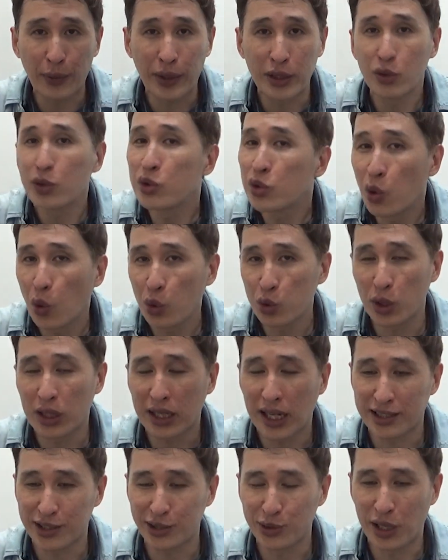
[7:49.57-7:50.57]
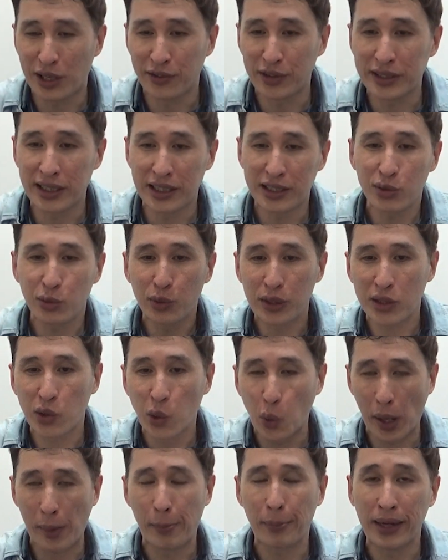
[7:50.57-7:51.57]
We don't go to the casino every day. So we
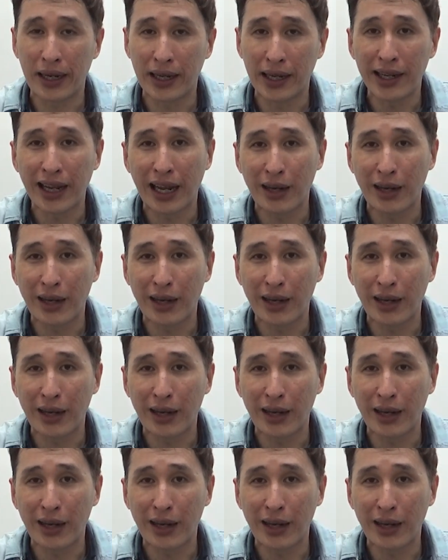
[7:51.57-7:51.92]
go and play,